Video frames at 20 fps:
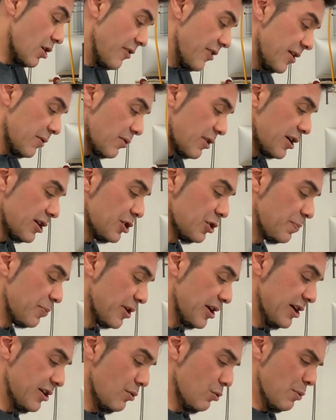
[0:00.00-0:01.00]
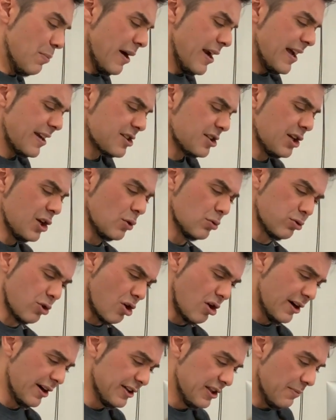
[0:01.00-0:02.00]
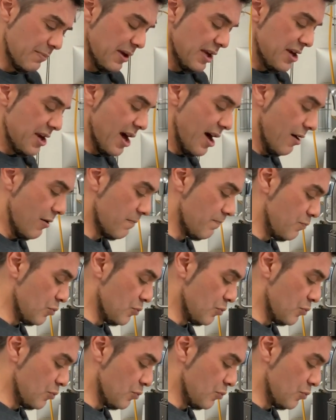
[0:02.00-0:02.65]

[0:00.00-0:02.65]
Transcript: I think we're gonna do pretty good. We might actually go long in the mid now,